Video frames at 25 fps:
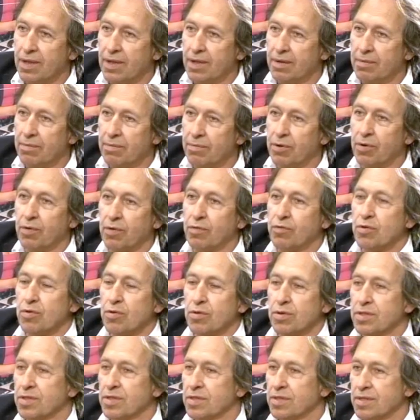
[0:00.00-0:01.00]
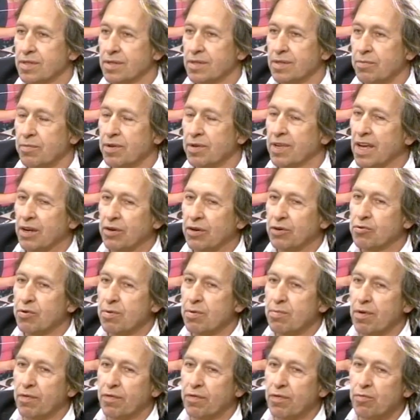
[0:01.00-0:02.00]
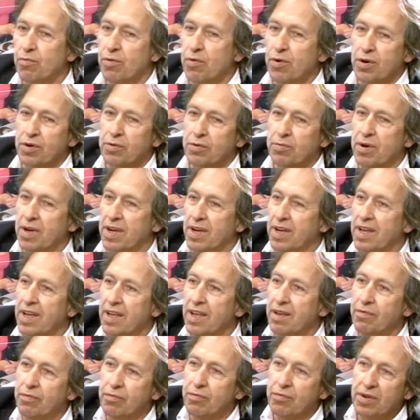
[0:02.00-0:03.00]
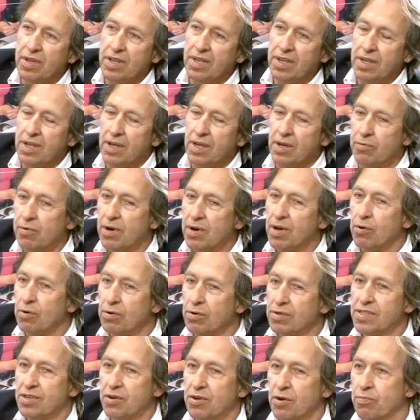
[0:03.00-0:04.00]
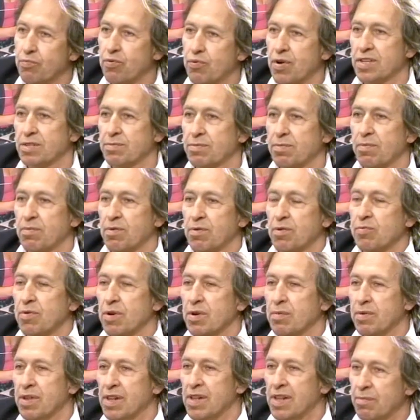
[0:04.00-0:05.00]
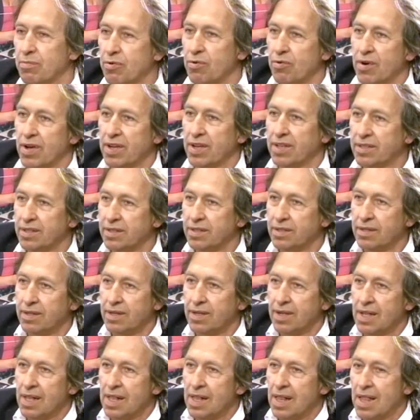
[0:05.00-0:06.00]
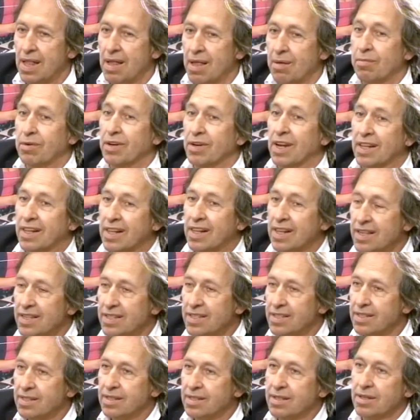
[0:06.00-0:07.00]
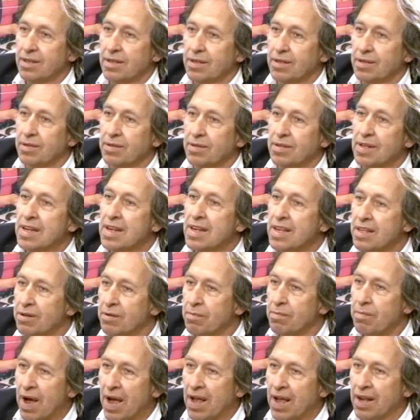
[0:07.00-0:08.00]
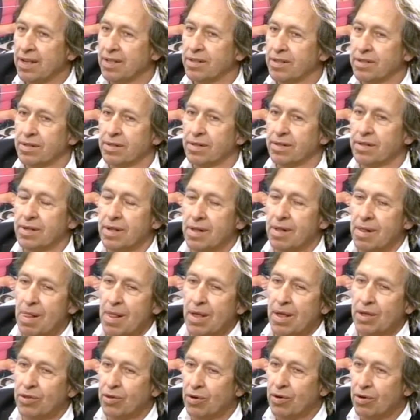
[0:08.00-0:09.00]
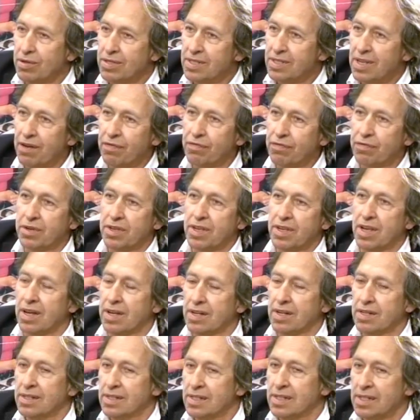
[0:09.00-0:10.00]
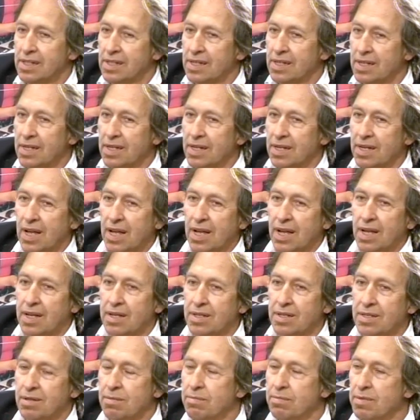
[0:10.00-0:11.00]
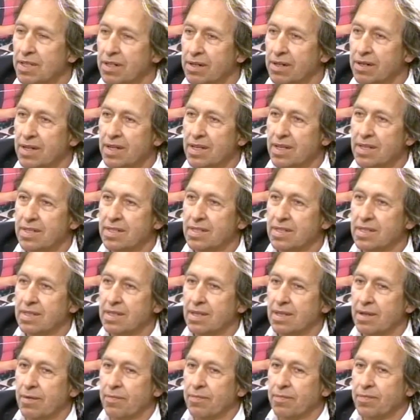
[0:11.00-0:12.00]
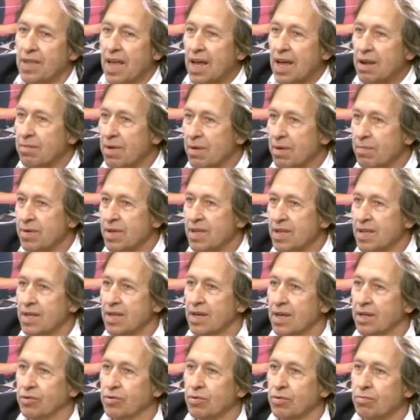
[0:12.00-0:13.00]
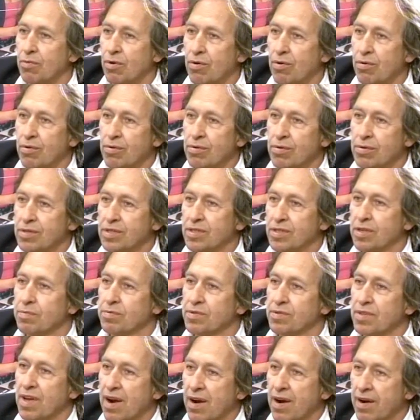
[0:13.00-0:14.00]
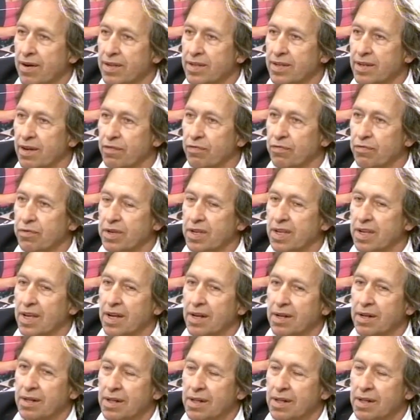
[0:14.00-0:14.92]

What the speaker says: But of course, we cannot dream of a world where all the oppressed people will be liberated. But at least, little by little, North Africa, the Middle East, and maybe tomorrow, Sub-Saharan Africa,